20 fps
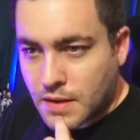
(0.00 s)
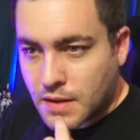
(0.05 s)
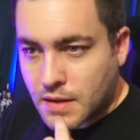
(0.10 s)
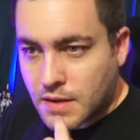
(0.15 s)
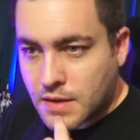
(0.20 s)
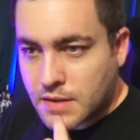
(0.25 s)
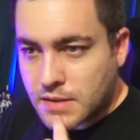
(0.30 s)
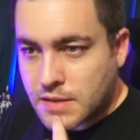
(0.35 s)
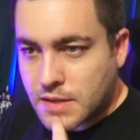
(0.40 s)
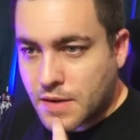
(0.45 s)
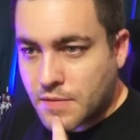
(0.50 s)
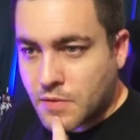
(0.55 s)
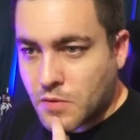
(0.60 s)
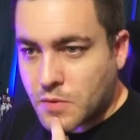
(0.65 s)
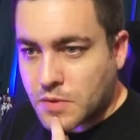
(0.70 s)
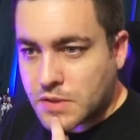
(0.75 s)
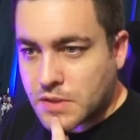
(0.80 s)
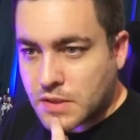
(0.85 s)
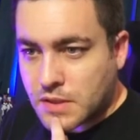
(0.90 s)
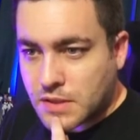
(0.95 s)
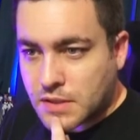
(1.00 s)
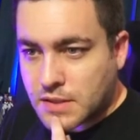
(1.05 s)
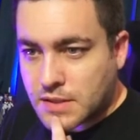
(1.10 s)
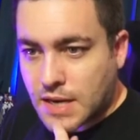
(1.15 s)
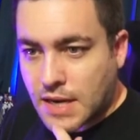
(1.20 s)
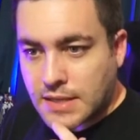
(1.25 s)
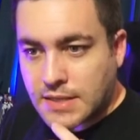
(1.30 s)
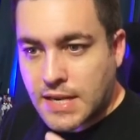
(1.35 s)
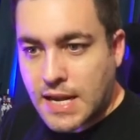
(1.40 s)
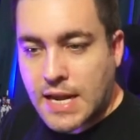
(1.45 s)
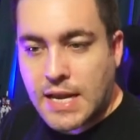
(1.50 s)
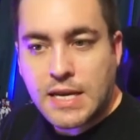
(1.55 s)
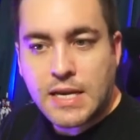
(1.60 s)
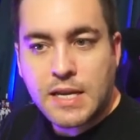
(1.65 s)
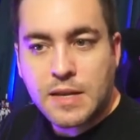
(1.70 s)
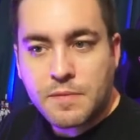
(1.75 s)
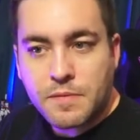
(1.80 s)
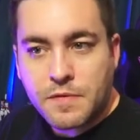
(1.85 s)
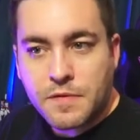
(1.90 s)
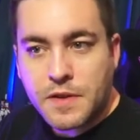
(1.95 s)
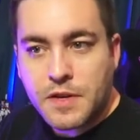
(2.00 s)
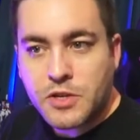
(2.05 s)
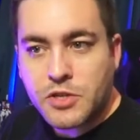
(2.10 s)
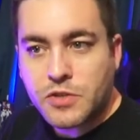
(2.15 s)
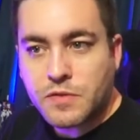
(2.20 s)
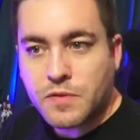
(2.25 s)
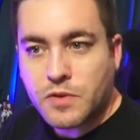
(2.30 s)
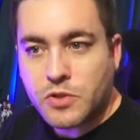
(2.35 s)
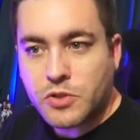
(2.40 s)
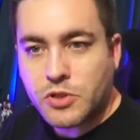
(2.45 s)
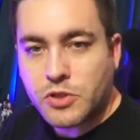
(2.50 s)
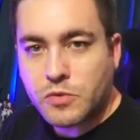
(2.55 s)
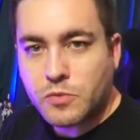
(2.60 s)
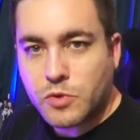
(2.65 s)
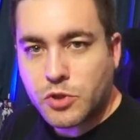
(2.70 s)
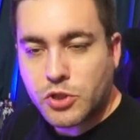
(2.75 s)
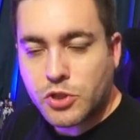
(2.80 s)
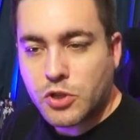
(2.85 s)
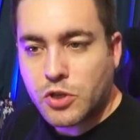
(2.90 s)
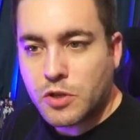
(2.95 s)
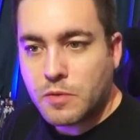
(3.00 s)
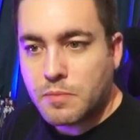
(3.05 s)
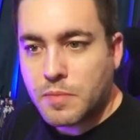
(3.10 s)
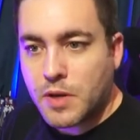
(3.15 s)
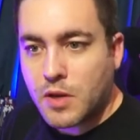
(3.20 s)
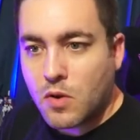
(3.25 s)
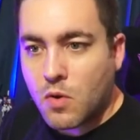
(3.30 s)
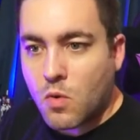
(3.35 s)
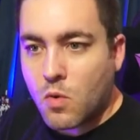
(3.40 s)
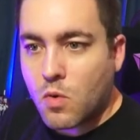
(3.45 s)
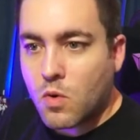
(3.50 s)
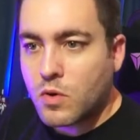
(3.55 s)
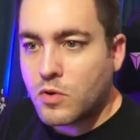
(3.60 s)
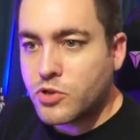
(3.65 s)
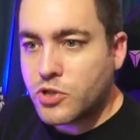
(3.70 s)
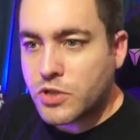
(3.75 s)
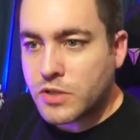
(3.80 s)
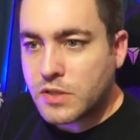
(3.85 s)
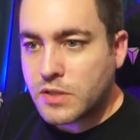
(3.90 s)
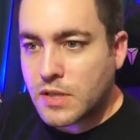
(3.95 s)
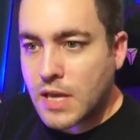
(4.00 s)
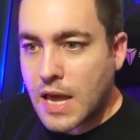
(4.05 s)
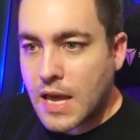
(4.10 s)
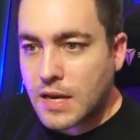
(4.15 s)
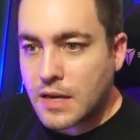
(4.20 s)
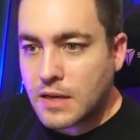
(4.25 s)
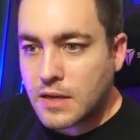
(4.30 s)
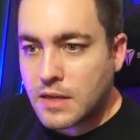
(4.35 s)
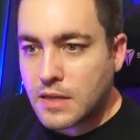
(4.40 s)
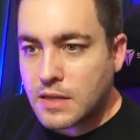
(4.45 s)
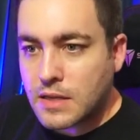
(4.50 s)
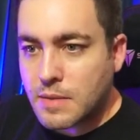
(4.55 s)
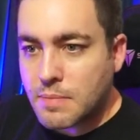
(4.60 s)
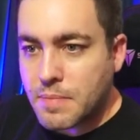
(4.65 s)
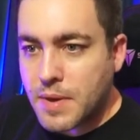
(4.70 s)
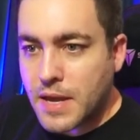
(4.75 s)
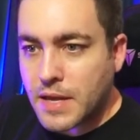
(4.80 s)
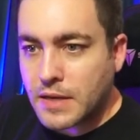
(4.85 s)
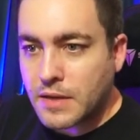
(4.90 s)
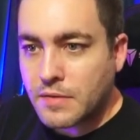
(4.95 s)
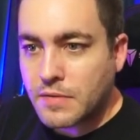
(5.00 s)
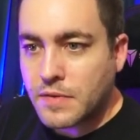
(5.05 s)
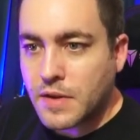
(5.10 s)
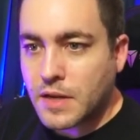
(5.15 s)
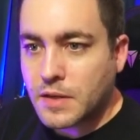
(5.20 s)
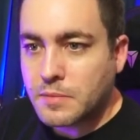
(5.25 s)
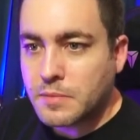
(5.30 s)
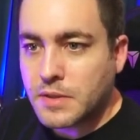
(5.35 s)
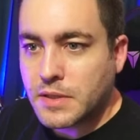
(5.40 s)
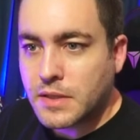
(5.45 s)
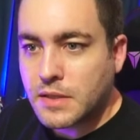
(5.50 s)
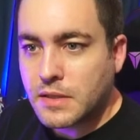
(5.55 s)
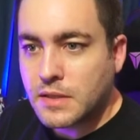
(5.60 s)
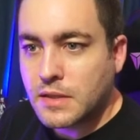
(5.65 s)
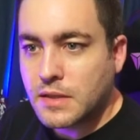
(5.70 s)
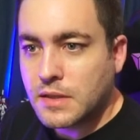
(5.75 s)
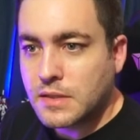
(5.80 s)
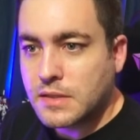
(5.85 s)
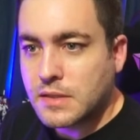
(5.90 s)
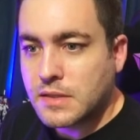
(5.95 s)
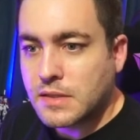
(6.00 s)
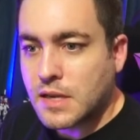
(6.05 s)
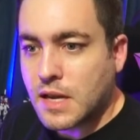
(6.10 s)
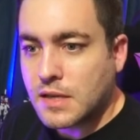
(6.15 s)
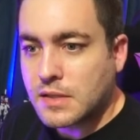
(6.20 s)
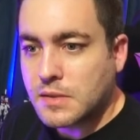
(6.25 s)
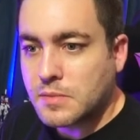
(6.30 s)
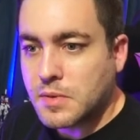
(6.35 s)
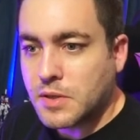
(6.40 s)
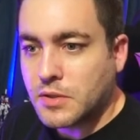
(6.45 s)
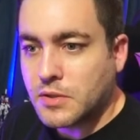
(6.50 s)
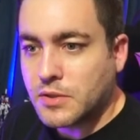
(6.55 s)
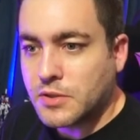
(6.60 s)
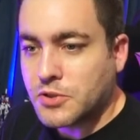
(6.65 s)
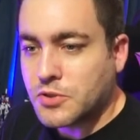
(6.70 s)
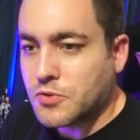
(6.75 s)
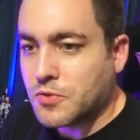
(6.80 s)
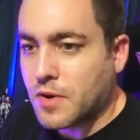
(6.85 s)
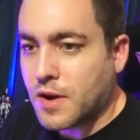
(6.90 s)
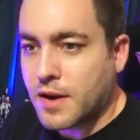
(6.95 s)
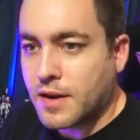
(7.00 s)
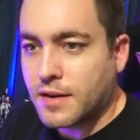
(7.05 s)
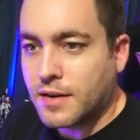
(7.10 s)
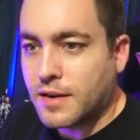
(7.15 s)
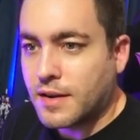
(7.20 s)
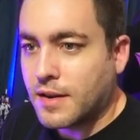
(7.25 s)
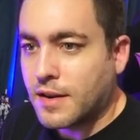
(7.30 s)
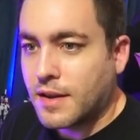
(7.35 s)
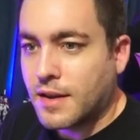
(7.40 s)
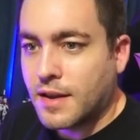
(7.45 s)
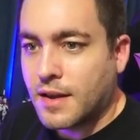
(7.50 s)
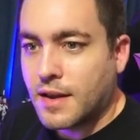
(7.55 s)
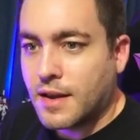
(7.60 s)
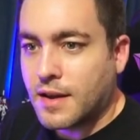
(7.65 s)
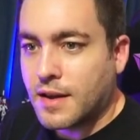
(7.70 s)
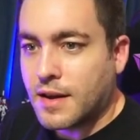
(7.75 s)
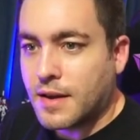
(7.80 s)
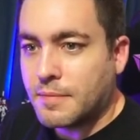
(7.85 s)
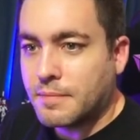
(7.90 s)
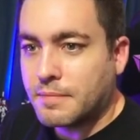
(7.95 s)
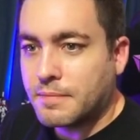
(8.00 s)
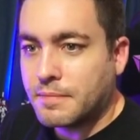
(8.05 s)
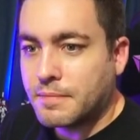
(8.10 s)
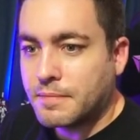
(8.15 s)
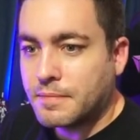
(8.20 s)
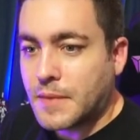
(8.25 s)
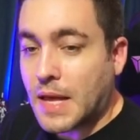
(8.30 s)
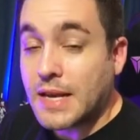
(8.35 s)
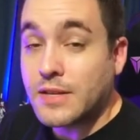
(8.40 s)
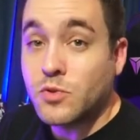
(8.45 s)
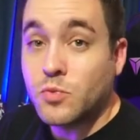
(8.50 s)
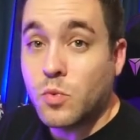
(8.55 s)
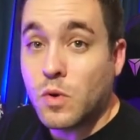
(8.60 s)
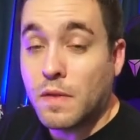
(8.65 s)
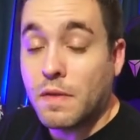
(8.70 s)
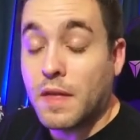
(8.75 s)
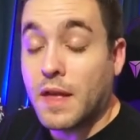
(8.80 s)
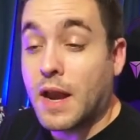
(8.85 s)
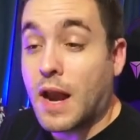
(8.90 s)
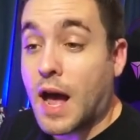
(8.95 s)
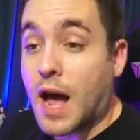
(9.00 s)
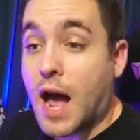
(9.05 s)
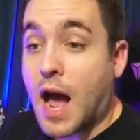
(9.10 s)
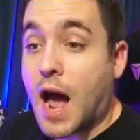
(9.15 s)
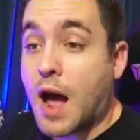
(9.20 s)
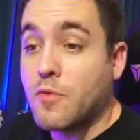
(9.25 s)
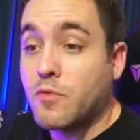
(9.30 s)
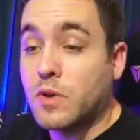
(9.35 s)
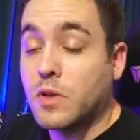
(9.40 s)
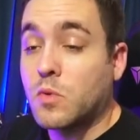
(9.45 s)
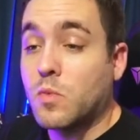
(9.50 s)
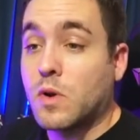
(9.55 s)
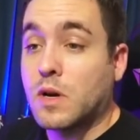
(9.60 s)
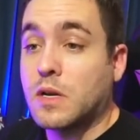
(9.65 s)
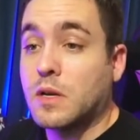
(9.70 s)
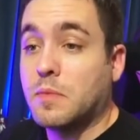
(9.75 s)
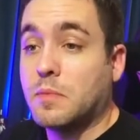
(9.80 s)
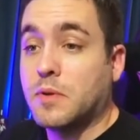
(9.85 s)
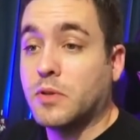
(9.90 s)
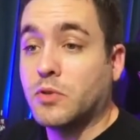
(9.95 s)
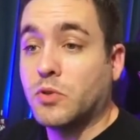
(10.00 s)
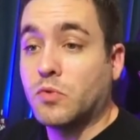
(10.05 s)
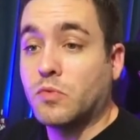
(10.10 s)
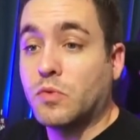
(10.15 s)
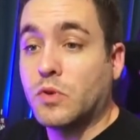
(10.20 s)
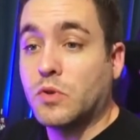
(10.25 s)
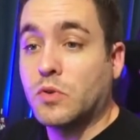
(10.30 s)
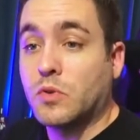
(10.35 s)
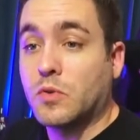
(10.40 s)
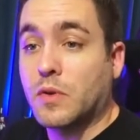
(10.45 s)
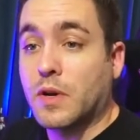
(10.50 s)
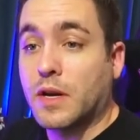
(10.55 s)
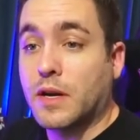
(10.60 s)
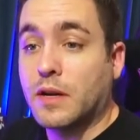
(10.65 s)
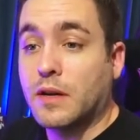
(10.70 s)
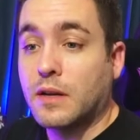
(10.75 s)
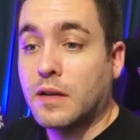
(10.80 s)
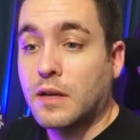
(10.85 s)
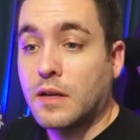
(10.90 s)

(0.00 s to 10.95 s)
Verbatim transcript: didn't say if it was a titanium finish version, which could be, or just that the paint effect. But that it's a Sazabi looks great. Um, that's one that I really wanted to build the real grade